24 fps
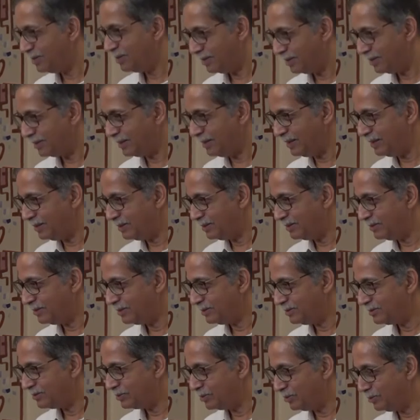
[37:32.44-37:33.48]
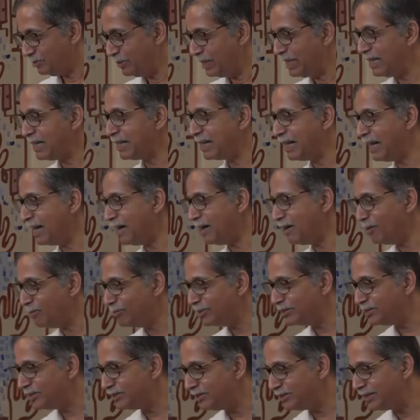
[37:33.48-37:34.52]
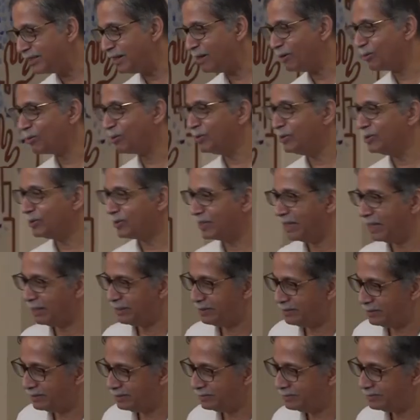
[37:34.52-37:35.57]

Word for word: Agreed? So, middle guy, how much is he now going to carry?